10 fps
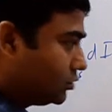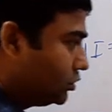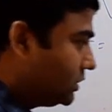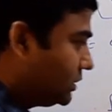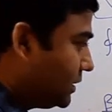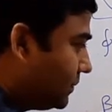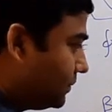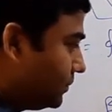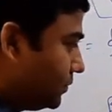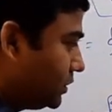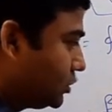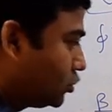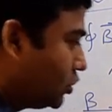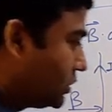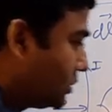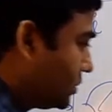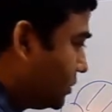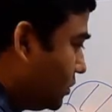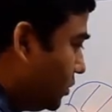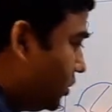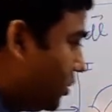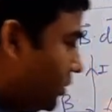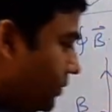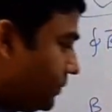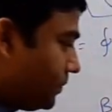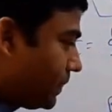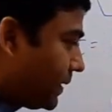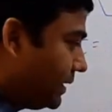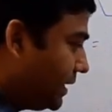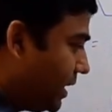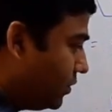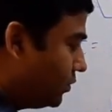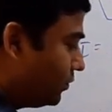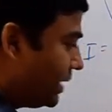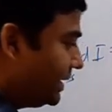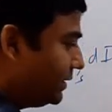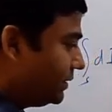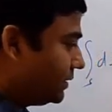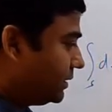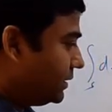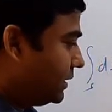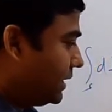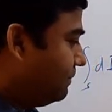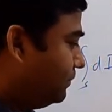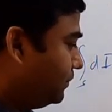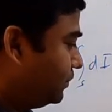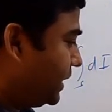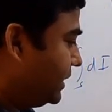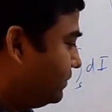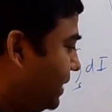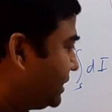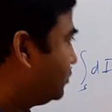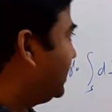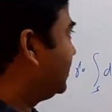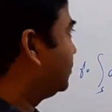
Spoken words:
So this is a Stokes law. Now by Maxwell